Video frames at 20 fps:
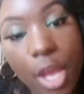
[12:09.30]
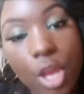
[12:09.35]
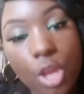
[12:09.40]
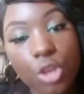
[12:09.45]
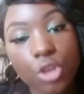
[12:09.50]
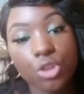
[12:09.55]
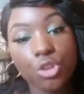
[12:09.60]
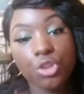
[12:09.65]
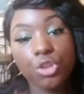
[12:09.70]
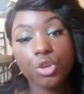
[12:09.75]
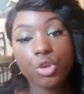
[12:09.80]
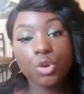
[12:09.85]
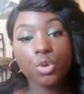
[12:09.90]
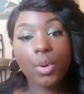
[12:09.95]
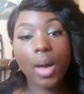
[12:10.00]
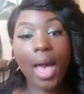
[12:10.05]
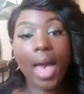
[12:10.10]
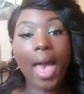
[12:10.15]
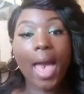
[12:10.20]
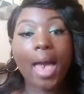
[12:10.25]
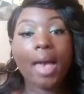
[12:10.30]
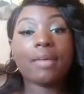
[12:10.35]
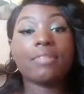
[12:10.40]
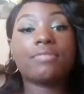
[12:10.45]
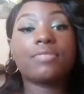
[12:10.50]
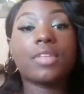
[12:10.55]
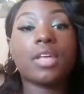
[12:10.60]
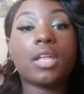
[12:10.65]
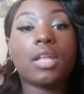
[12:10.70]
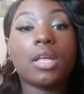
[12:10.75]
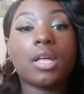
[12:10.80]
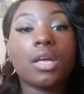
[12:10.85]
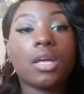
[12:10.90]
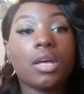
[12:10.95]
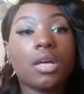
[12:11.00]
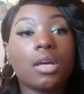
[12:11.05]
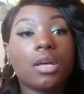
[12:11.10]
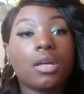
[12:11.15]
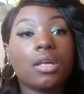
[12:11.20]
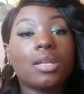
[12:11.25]
you have to
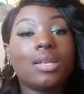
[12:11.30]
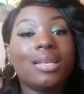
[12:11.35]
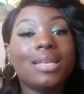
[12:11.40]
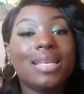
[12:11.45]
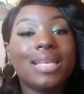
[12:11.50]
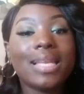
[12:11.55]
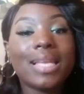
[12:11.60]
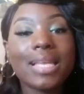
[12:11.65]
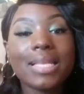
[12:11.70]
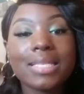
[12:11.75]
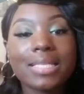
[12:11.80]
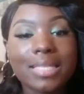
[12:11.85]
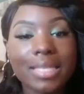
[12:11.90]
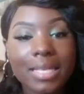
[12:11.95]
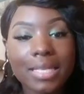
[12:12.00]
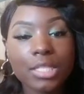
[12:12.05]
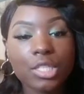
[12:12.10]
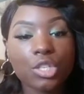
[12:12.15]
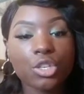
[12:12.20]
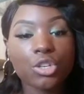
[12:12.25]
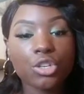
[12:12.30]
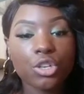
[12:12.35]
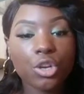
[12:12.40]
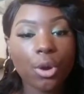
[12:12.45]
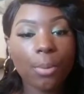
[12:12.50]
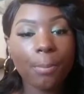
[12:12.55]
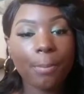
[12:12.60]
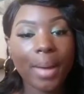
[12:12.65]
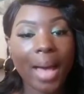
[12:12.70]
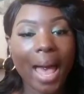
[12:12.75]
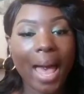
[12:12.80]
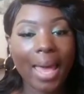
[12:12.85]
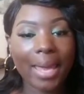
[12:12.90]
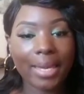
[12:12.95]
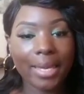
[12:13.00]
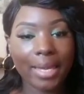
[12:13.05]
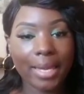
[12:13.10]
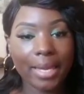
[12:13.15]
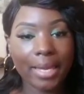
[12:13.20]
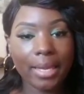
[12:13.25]
listen to your
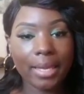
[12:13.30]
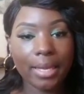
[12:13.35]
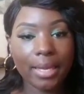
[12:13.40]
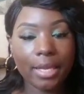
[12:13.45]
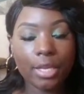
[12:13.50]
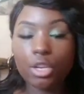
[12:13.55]
body.